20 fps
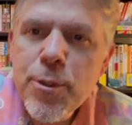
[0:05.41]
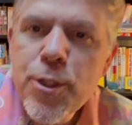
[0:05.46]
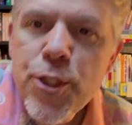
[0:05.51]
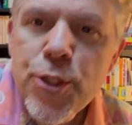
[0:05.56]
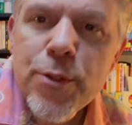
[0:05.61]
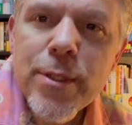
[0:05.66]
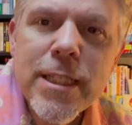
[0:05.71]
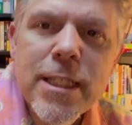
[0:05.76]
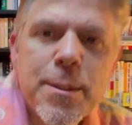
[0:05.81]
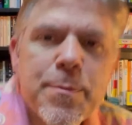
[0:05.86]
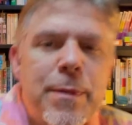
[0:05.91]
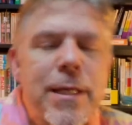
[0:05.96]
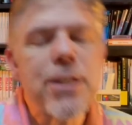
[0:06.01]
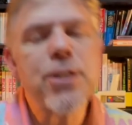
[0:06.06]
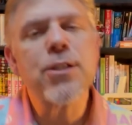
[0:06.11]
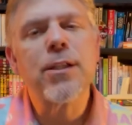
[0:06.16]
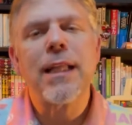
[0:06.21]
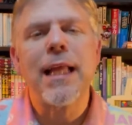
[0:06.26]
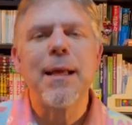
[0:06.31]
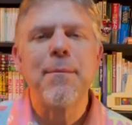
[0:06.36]
to a
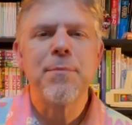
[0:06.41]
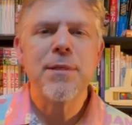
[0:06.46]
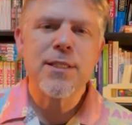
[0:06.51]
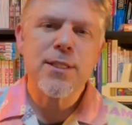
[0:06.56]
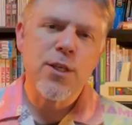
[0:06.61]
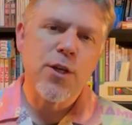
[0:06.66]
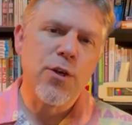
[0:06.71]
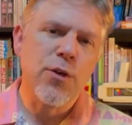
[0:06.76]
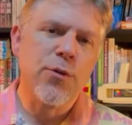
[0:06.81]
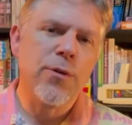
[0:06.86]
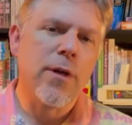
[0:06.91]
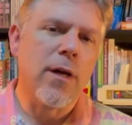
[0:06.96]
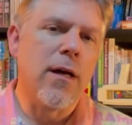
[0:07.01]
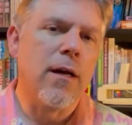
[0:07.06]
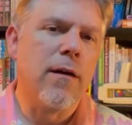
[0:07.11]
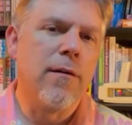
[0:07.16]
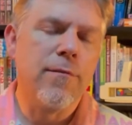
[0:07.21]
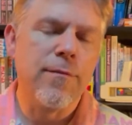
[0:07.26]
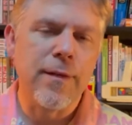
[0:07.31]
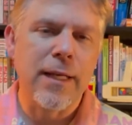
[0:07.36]
special episode
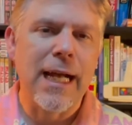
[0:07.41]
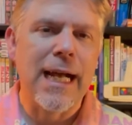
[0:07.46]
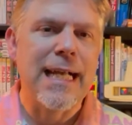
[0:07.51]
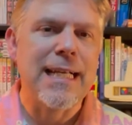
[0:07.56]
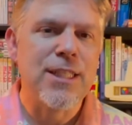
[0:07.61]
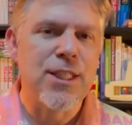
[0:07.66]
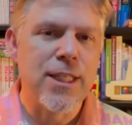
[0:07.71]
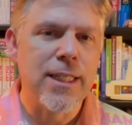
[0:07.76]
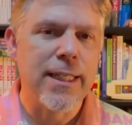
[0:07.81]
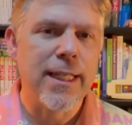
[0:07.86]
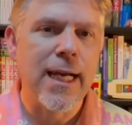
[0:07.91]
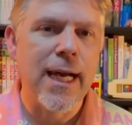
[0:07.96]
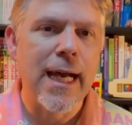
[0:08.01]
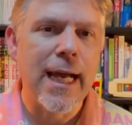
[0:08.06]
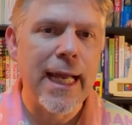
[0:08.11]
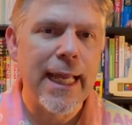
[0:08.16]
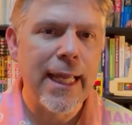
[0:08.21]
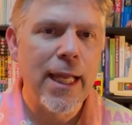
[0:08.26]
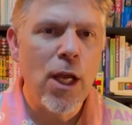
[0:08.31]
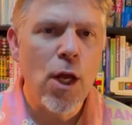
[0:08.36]
of Gaijin
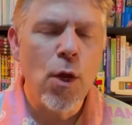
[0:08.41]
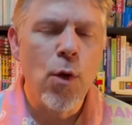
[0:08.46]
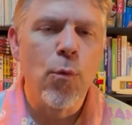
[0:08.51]
Guy,